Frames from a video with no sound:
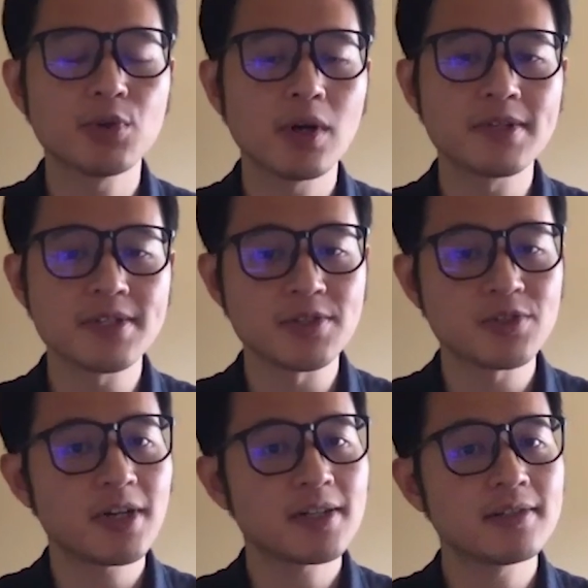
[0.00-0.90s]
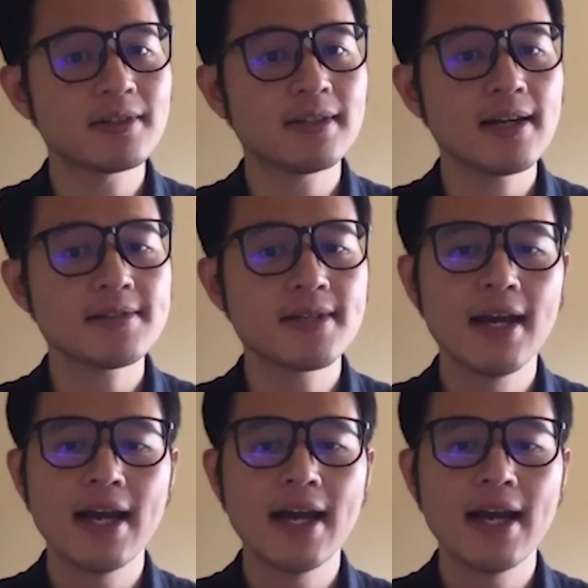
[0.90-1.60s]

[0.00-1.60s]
whoever's instructing the class,